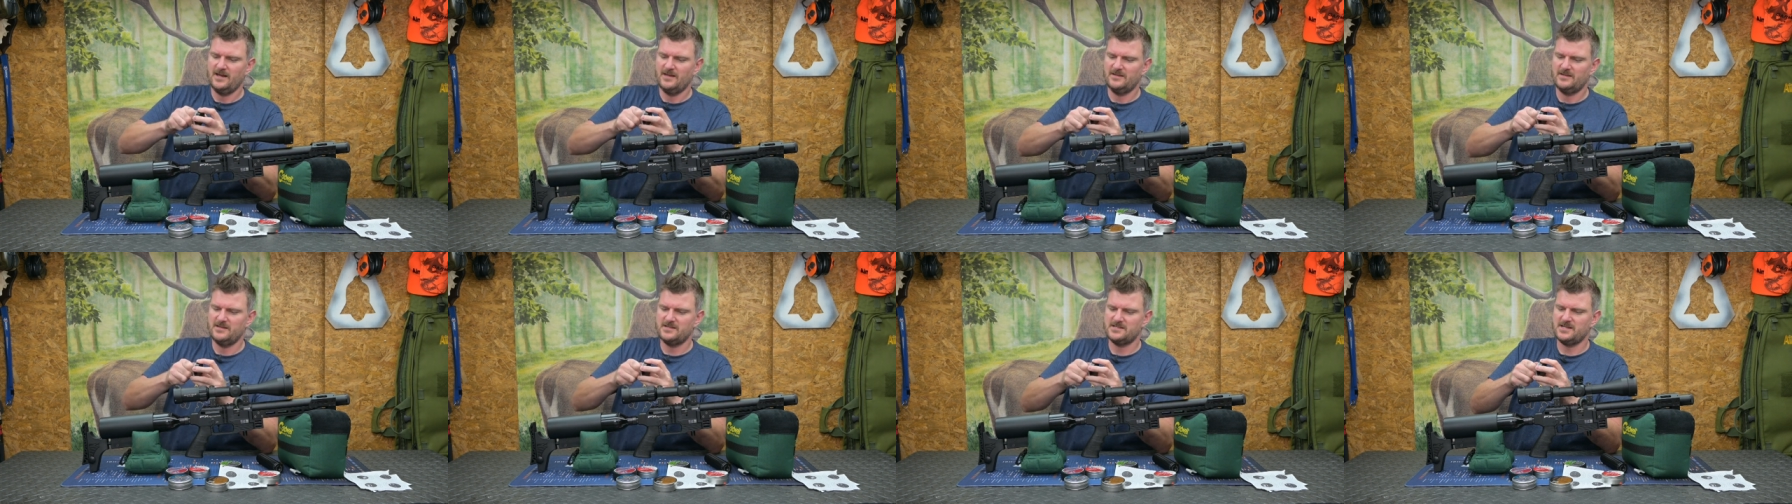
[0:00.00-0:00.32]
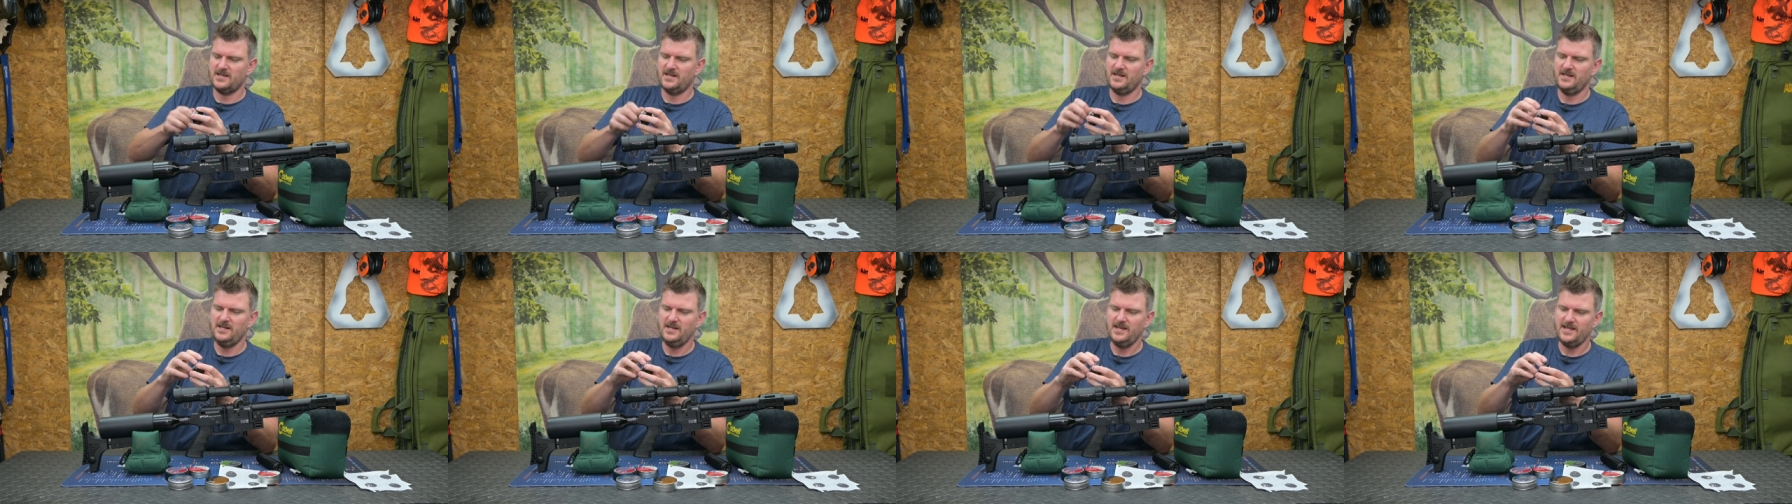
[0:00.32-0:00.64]
There's
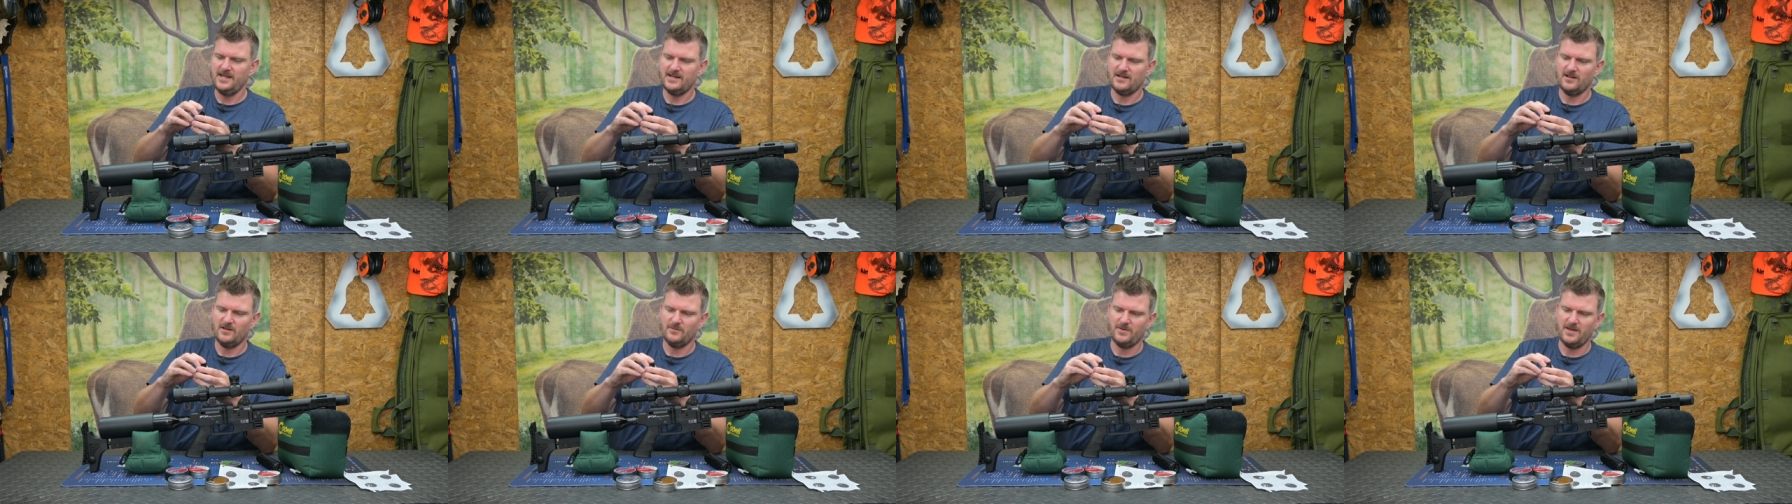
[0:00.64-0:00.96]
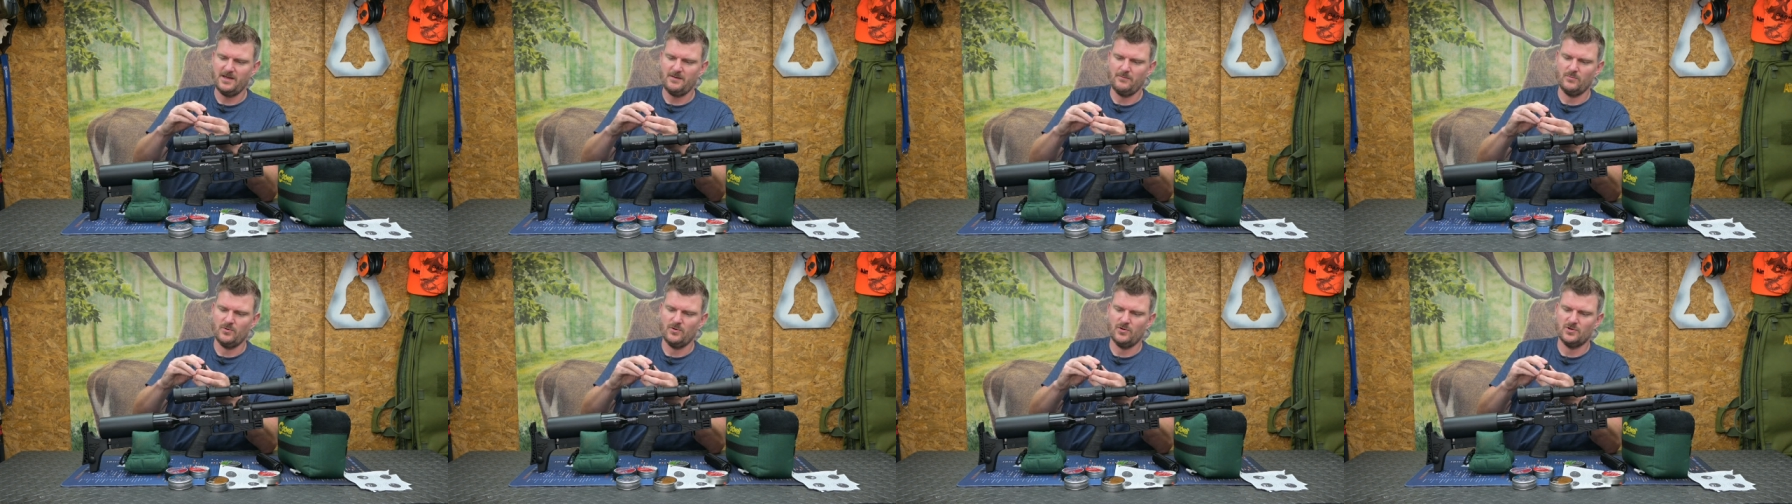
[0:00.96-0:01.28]
a little
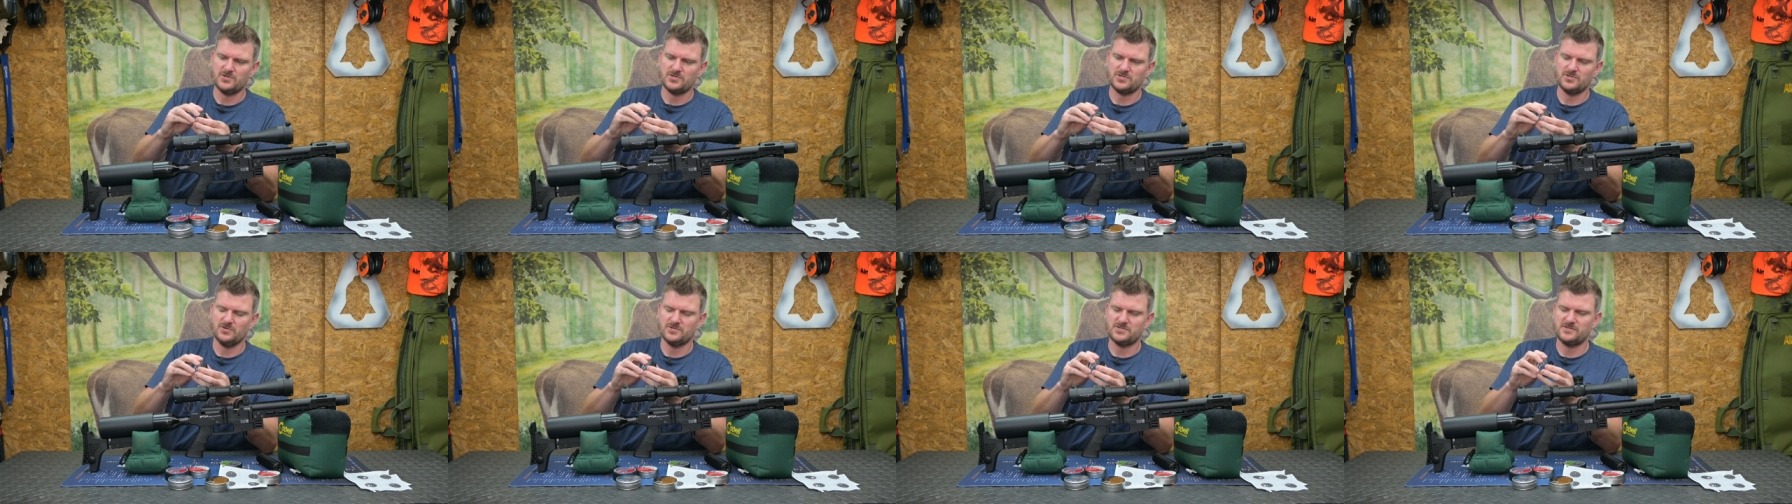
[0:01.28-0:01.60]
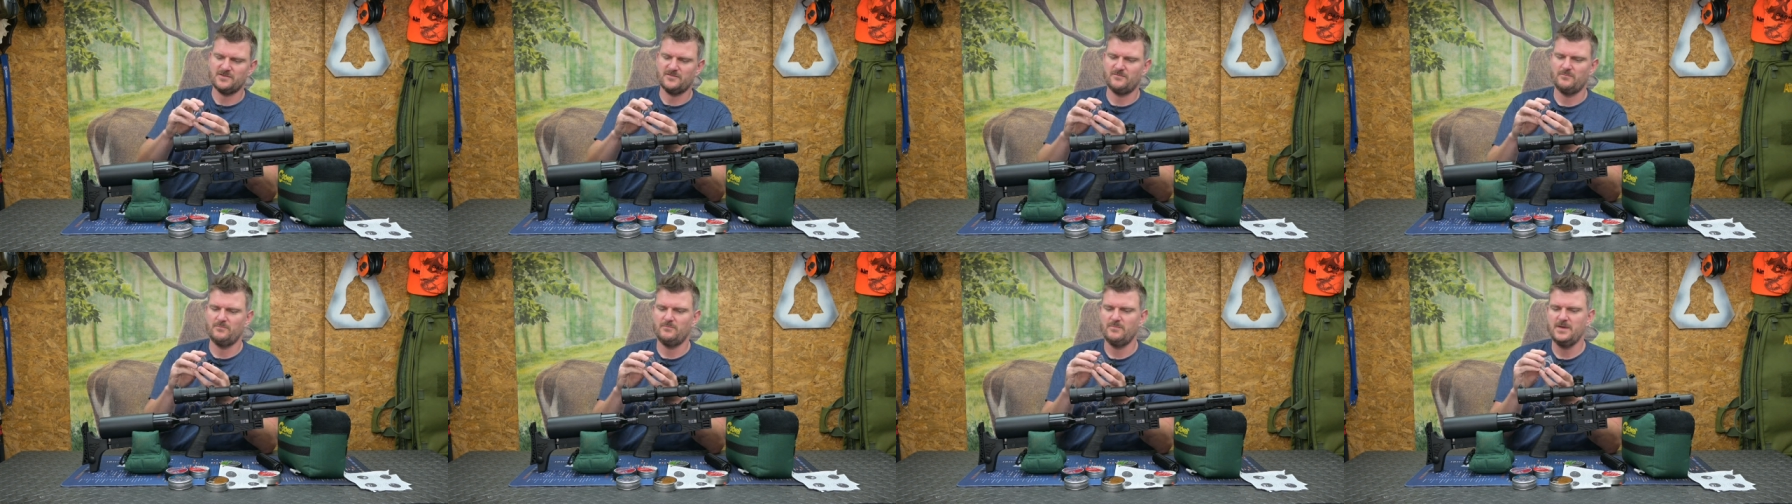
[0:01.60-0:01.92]
bit more
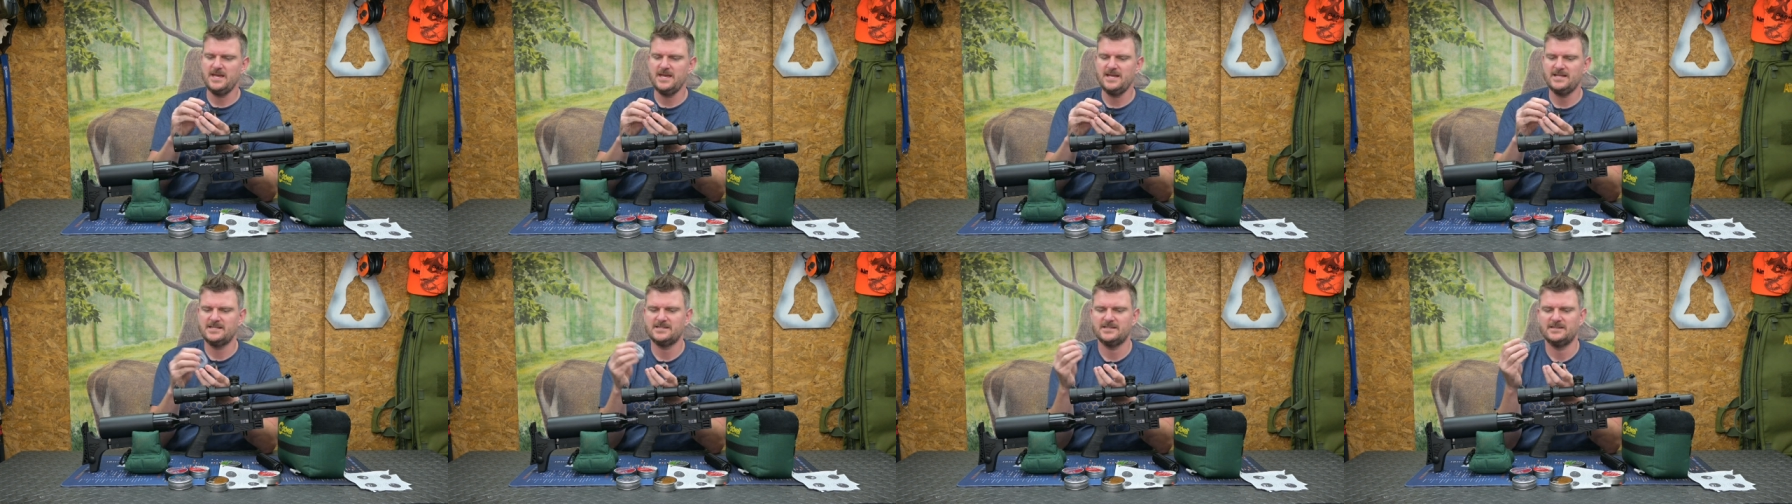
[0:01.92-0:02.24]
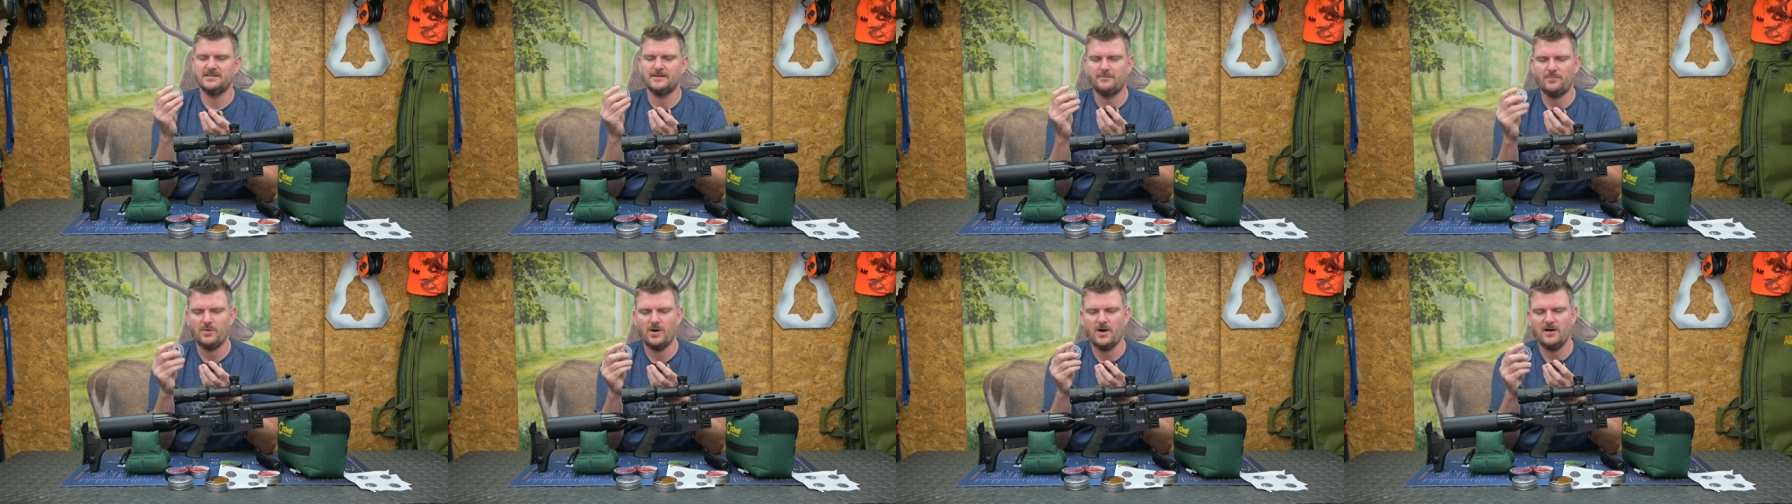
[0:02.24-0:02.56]
sort of meat
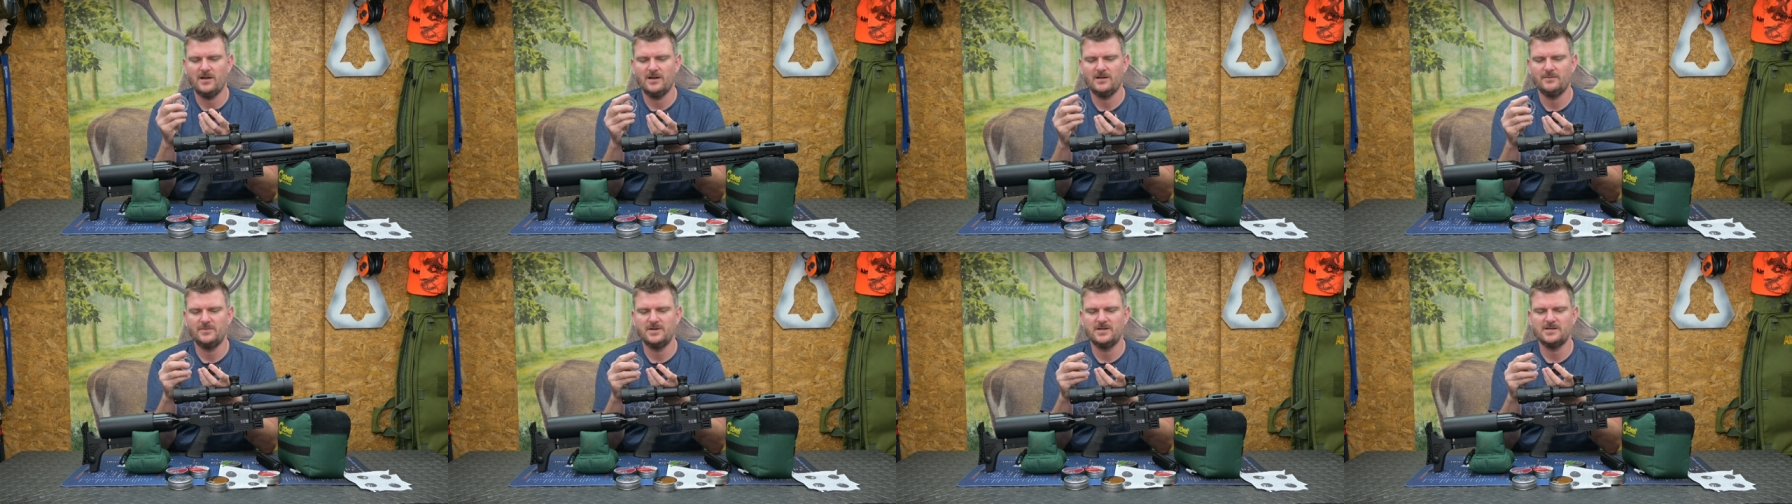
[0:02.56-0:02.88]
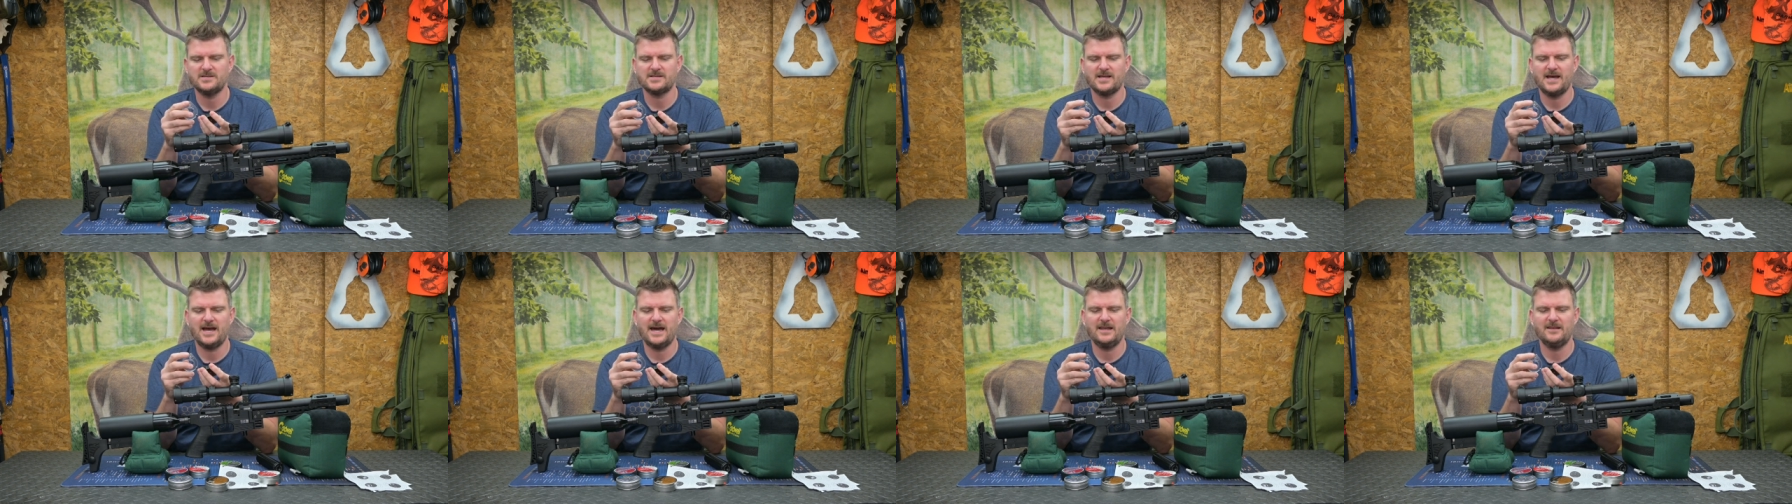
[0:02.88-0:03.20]
in the
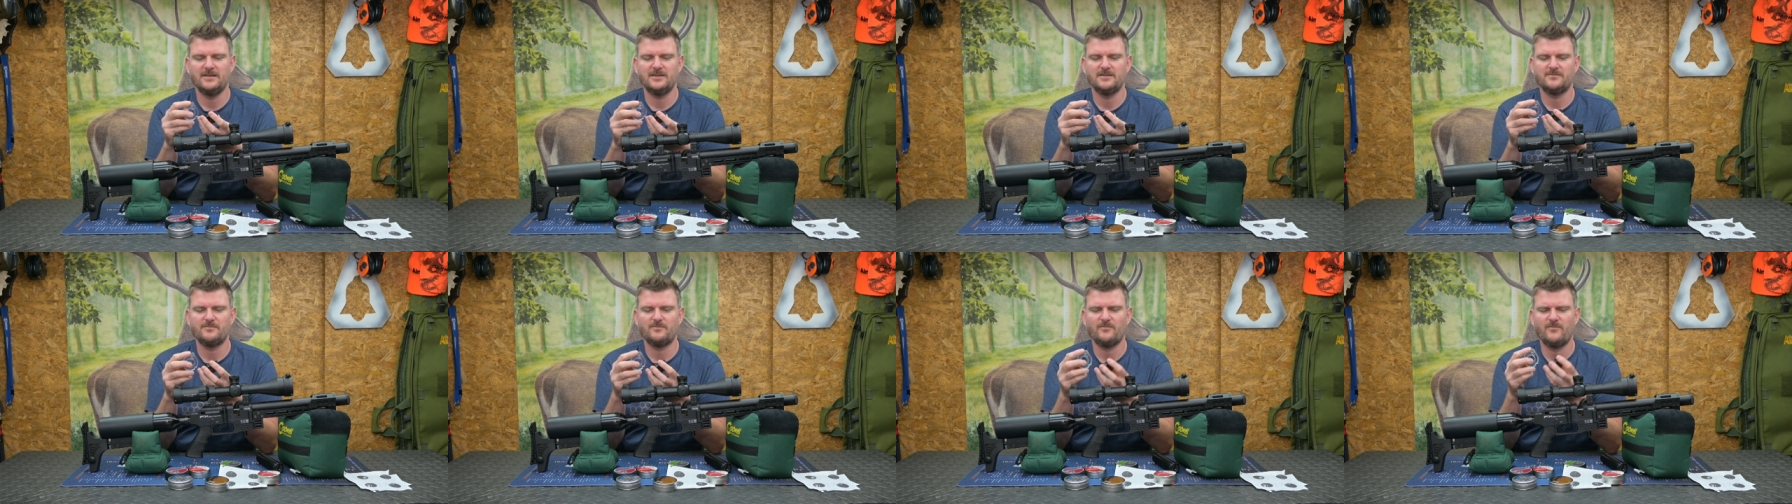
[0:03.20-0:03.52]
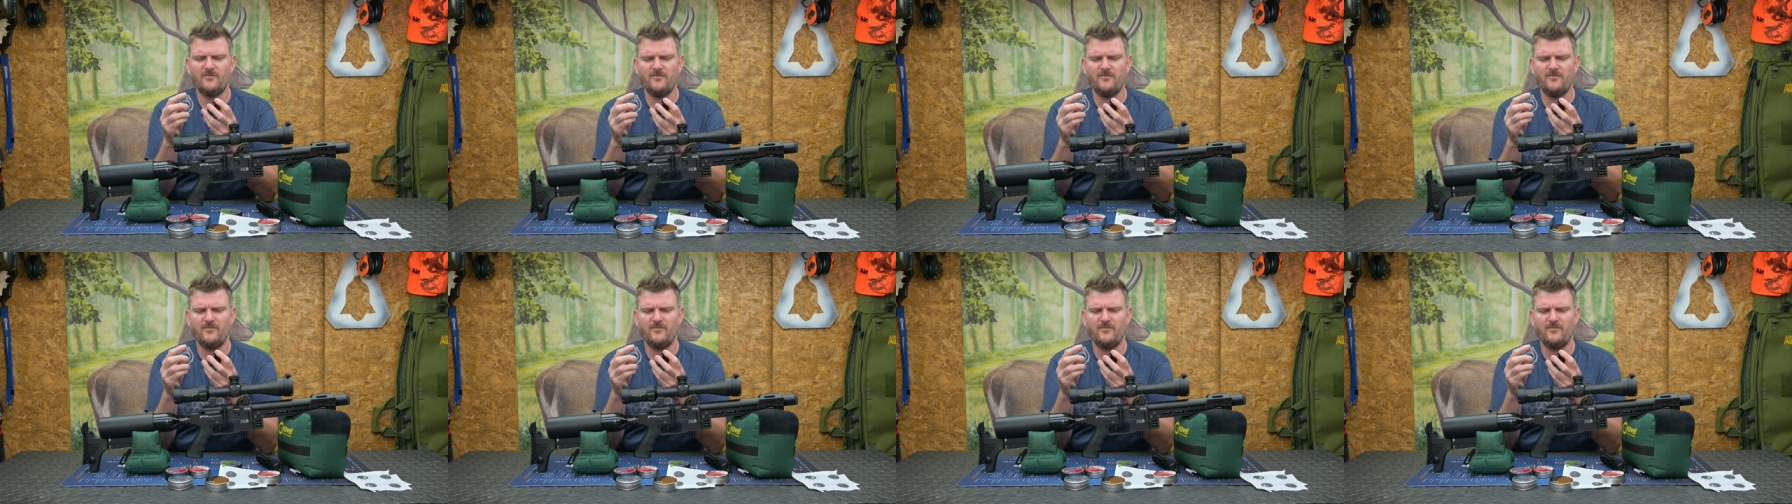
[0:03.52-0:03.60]
polymers and the